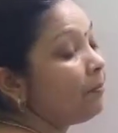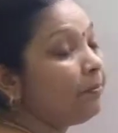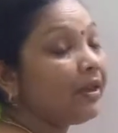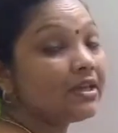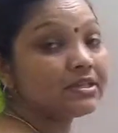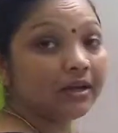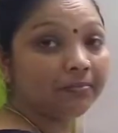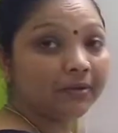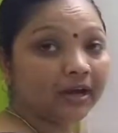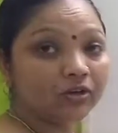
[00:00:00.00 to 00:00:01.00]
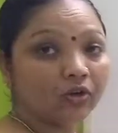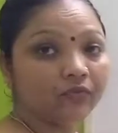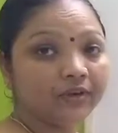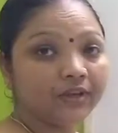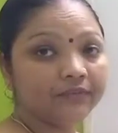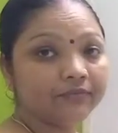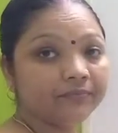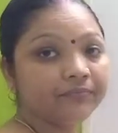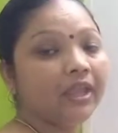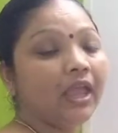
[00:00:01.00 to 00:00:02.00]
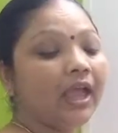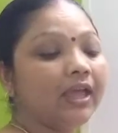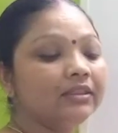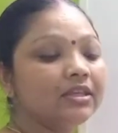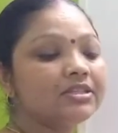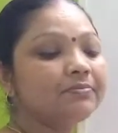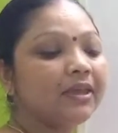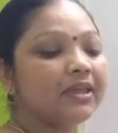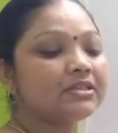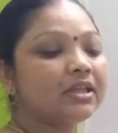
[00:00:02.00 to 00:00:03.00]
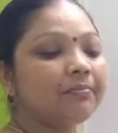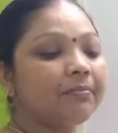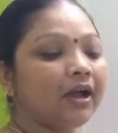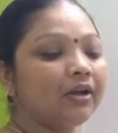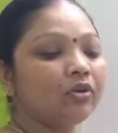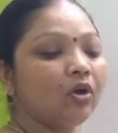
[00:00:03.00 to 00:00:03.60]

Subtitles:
basal part of leaf, and this basal part